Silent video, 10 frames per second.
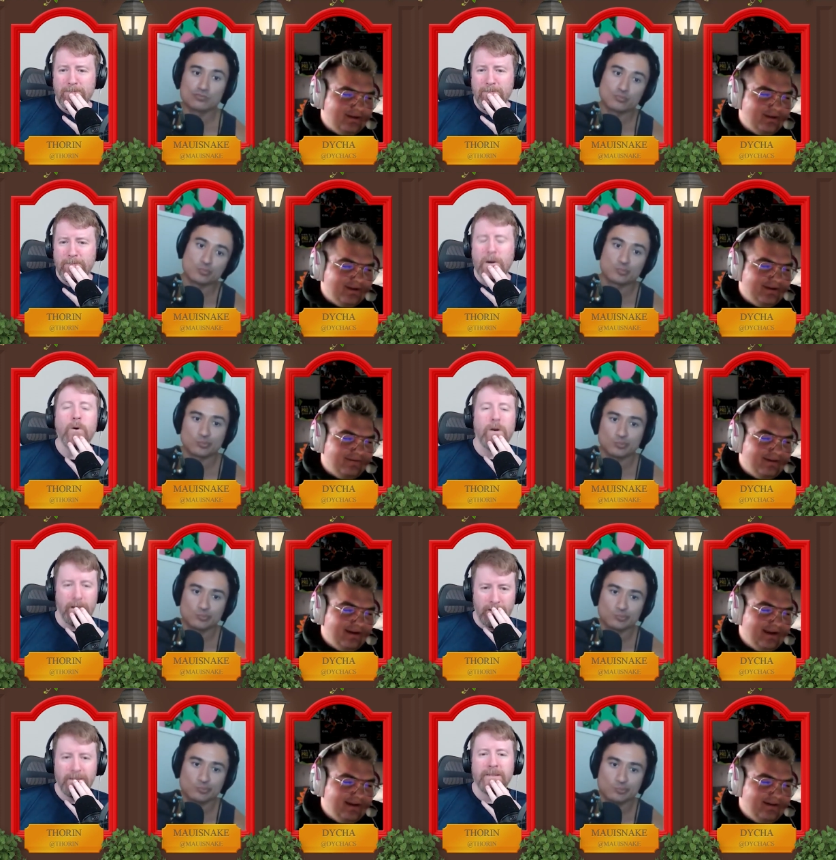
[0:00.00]
Speaker 1: we don't have
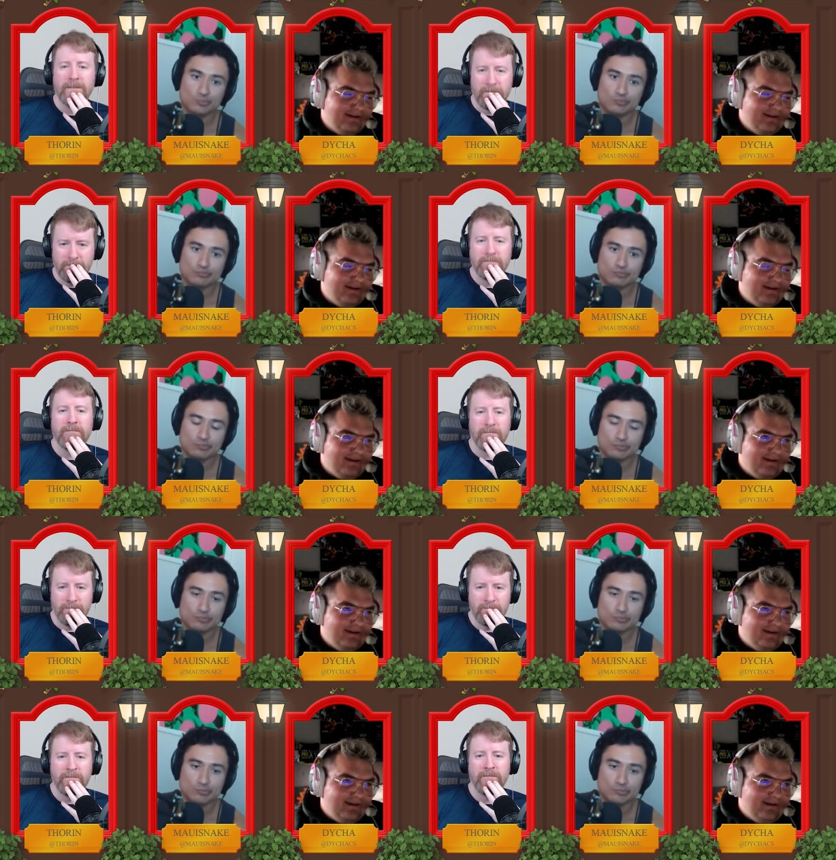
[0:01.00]
okay. any.
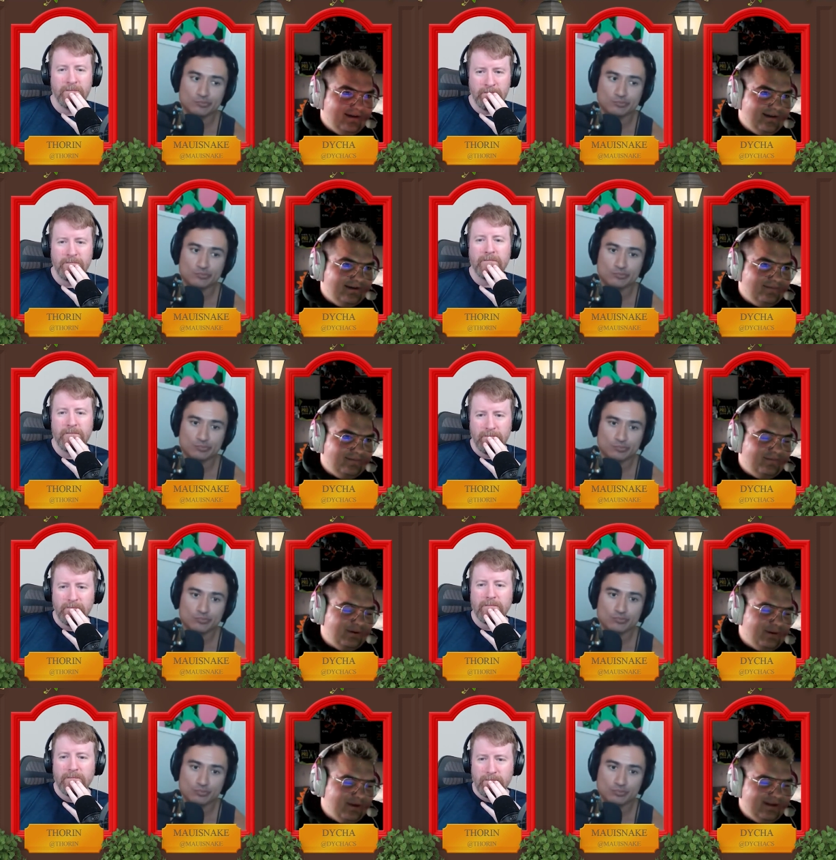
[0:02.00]

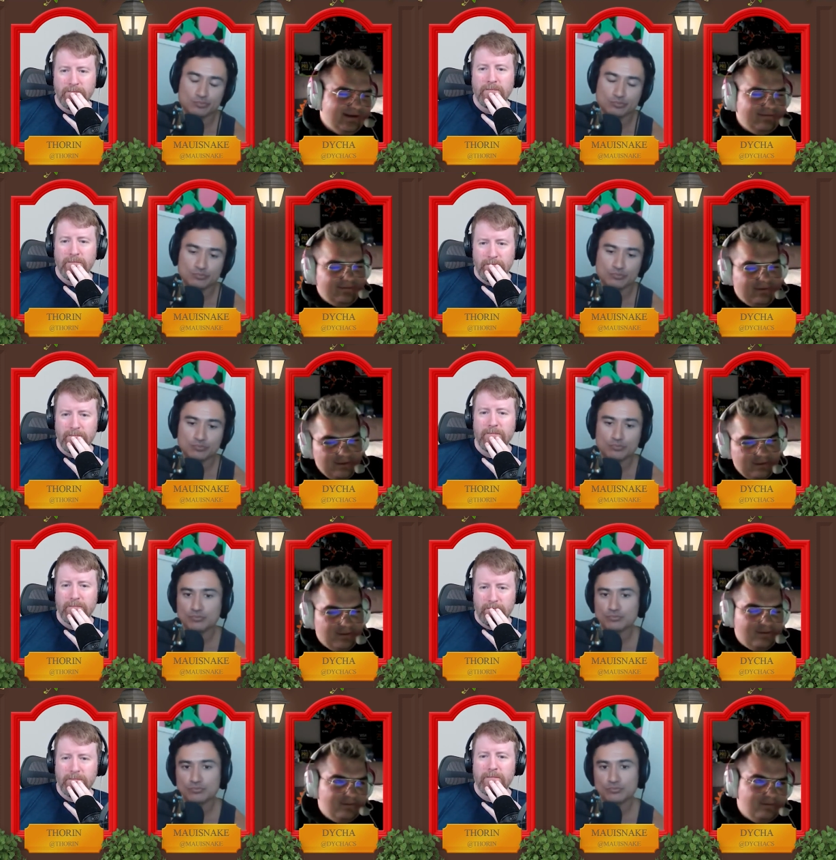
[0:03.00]
We might have
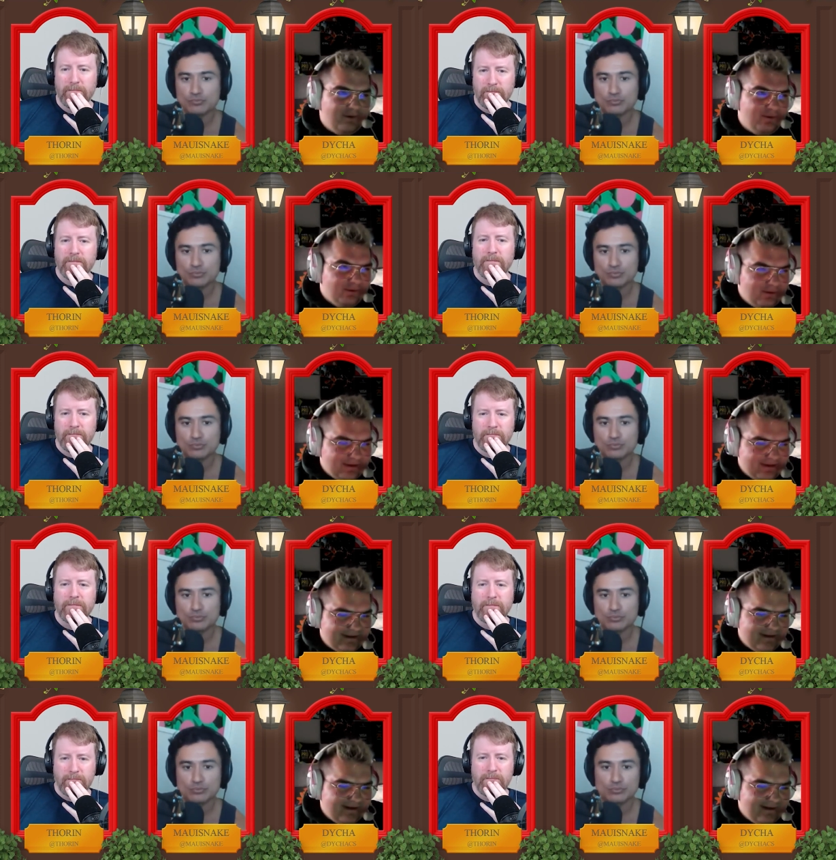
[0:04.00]
few good
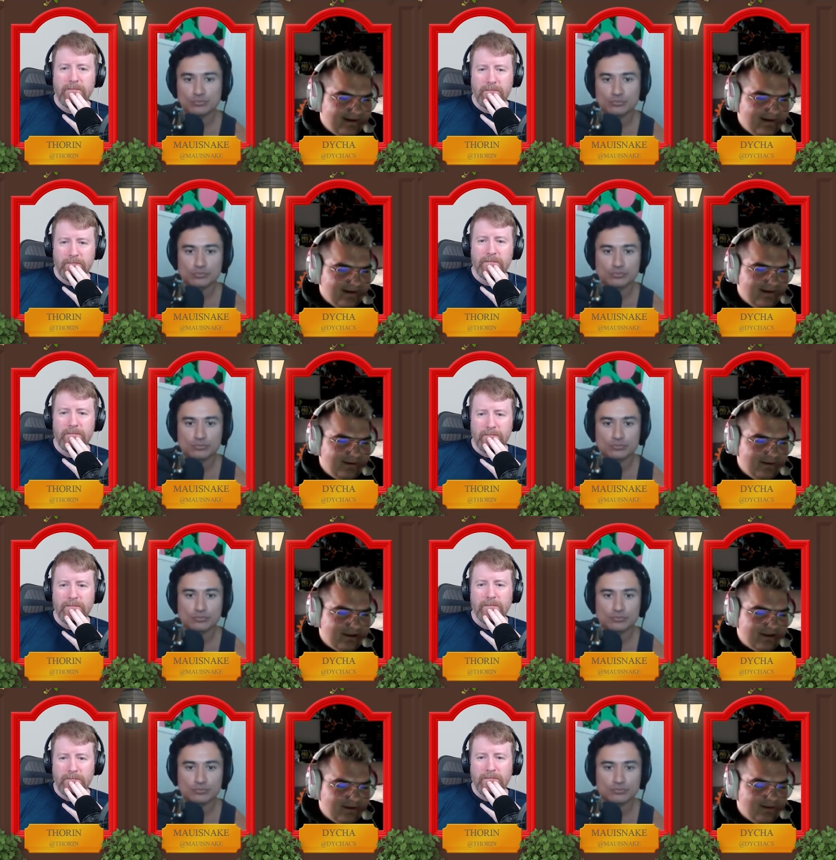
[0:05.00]
ones,
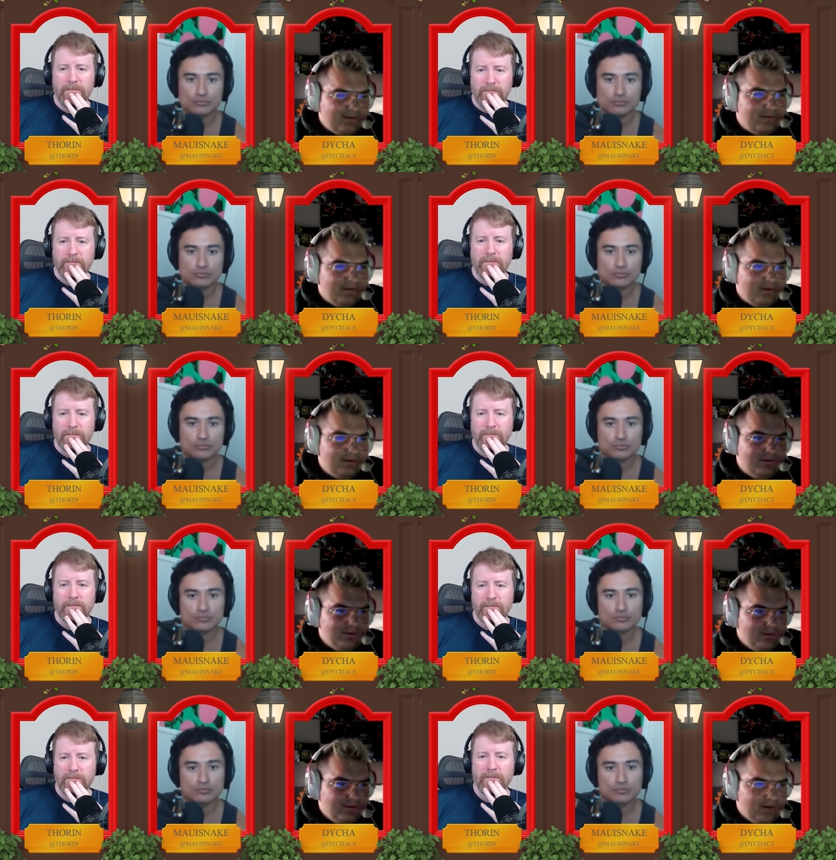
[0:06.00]
which know what to
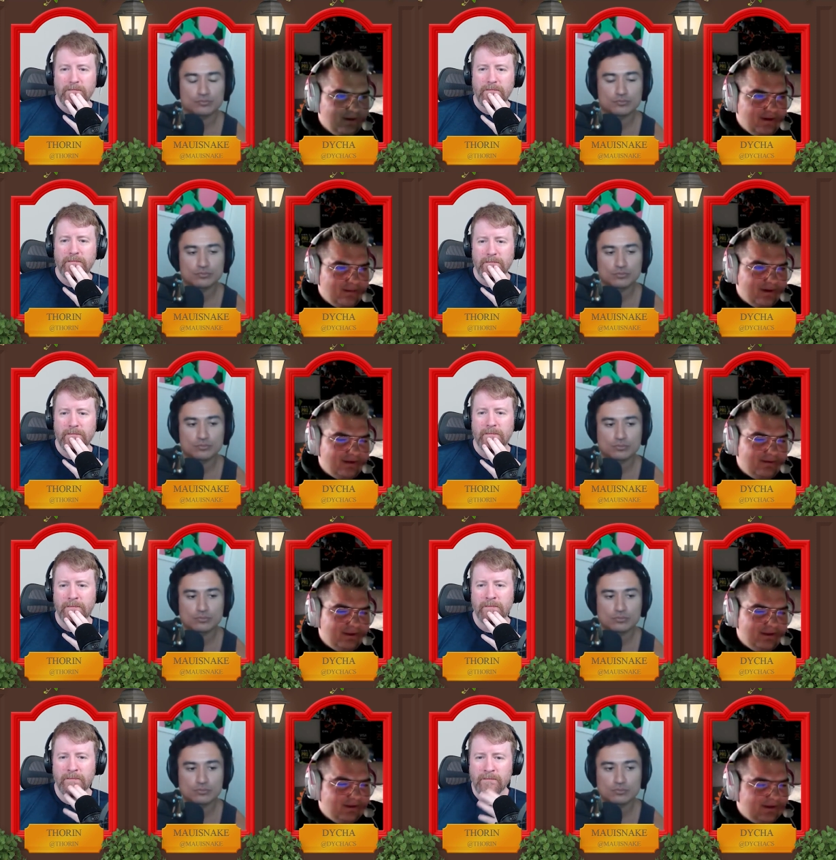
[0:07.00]
do, but
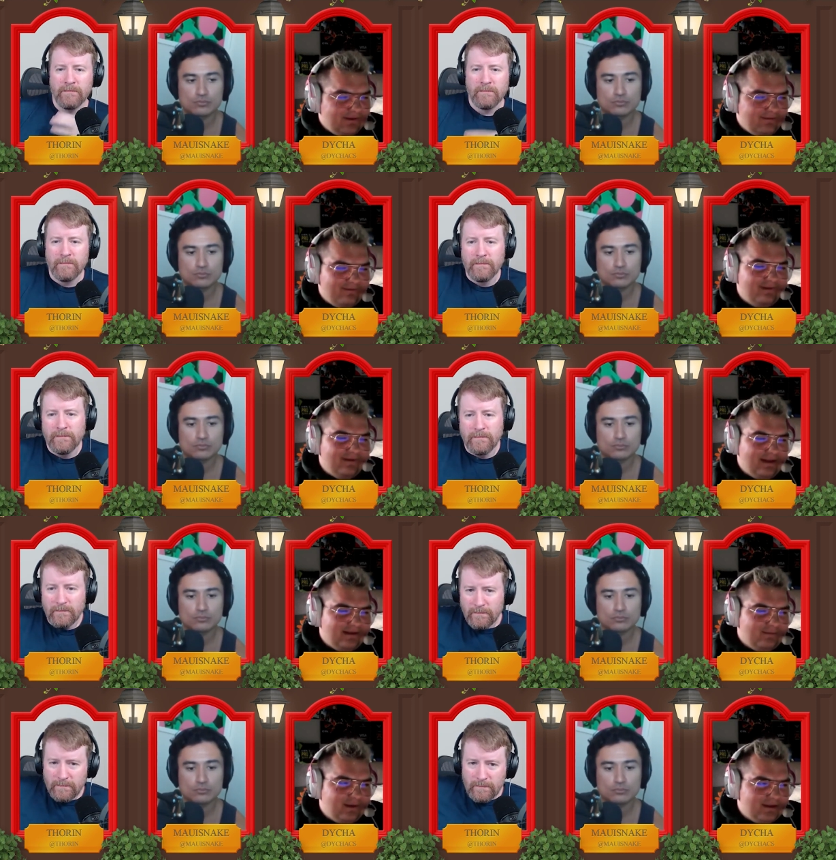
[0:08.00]
we don't have
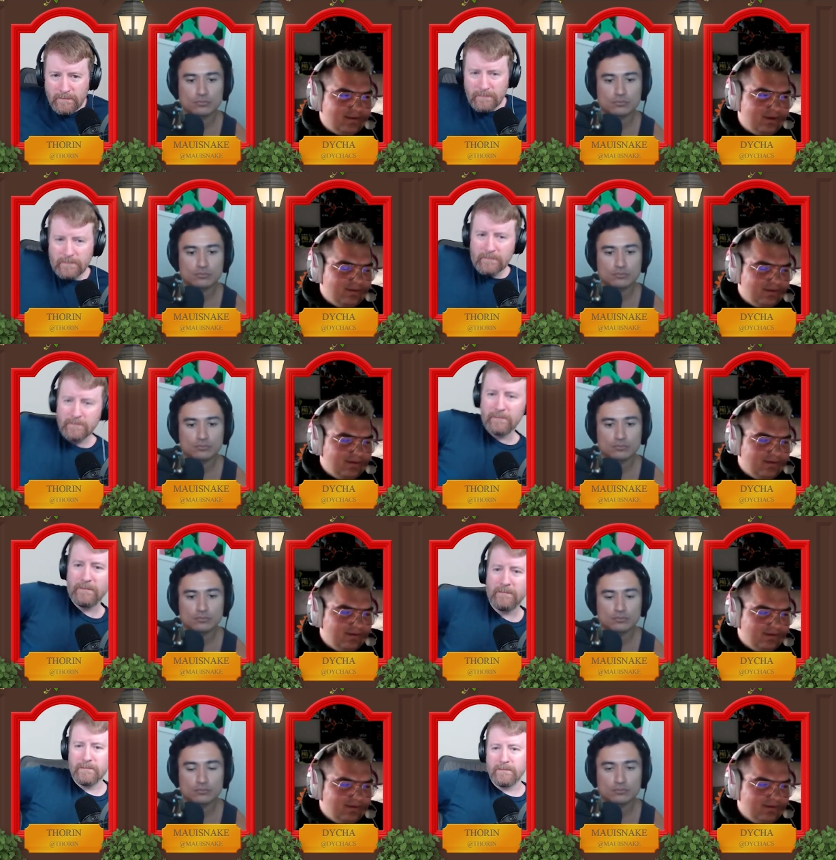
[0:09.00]
that much
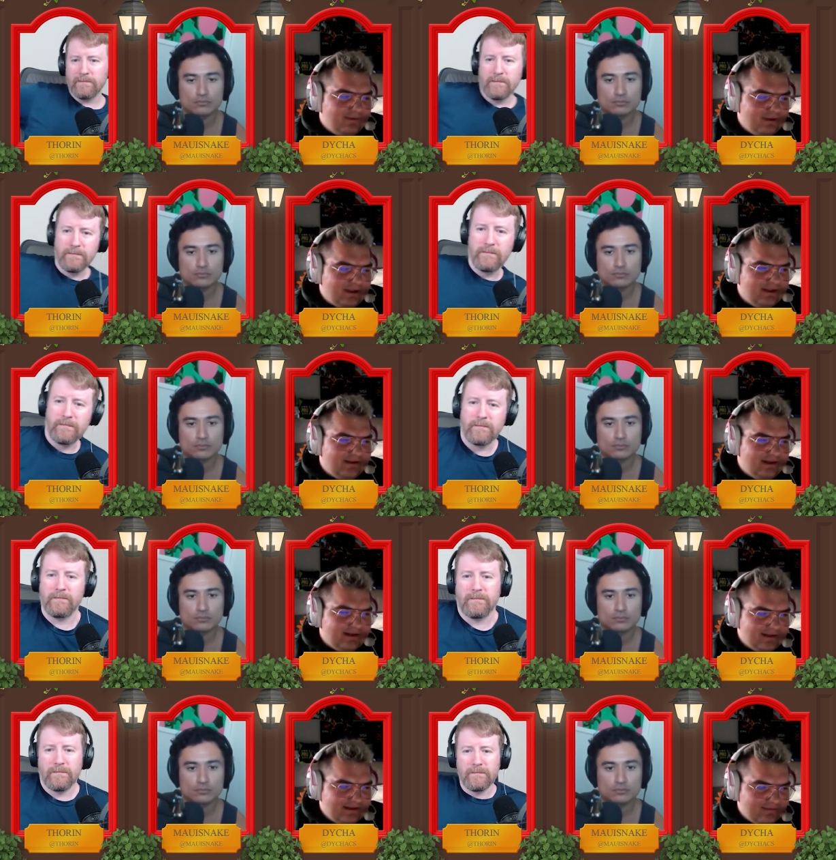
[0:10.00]
people which can
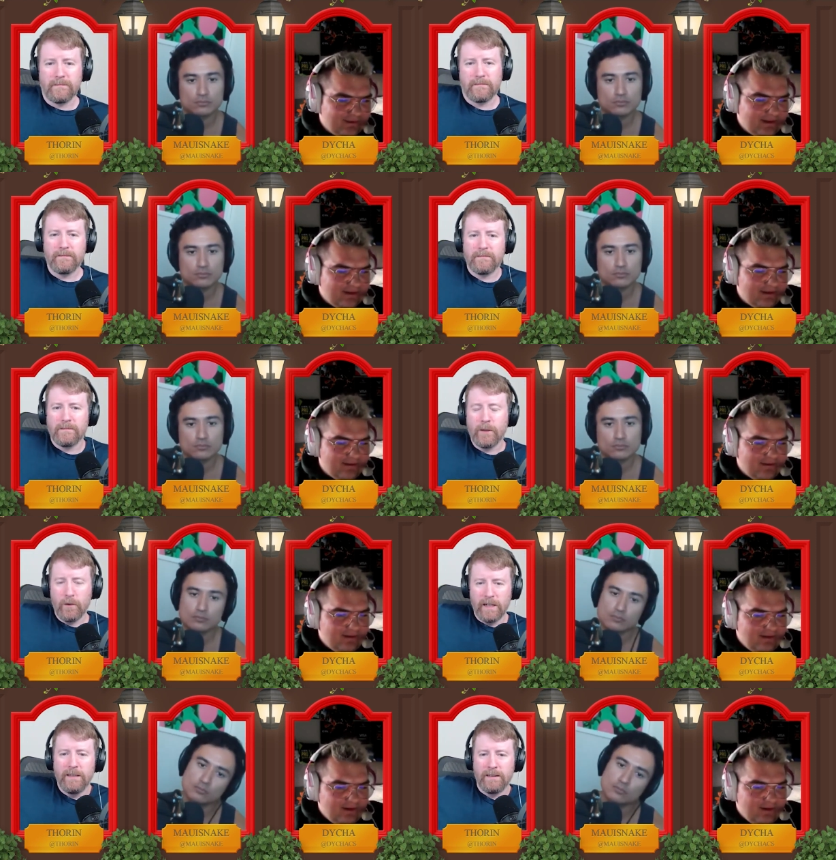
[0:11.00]
trust them. Like
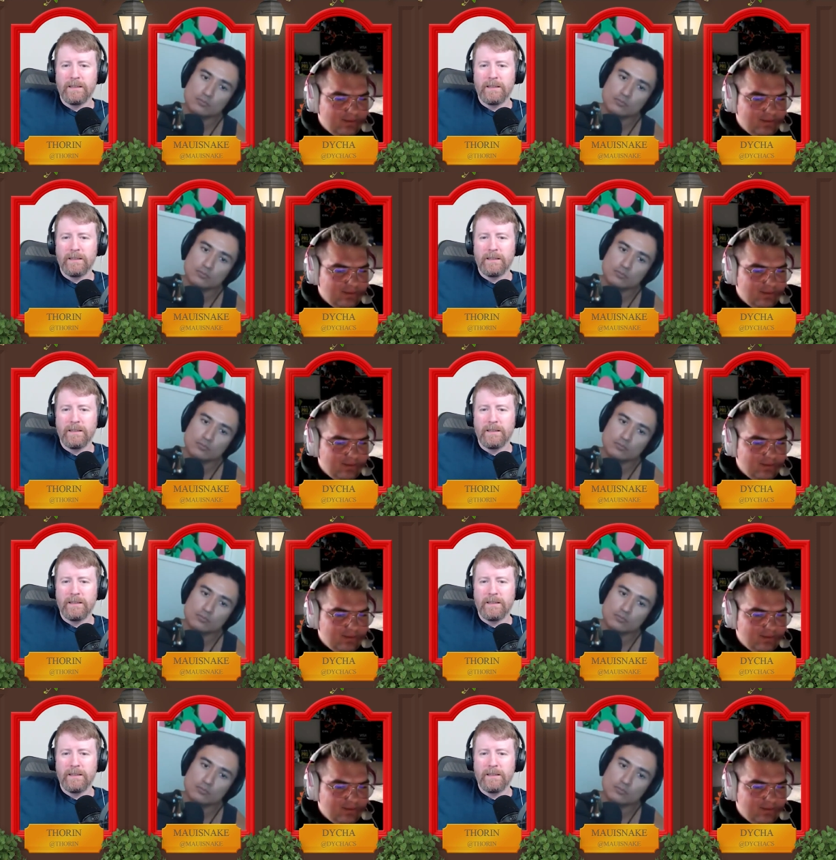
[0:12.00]
okay,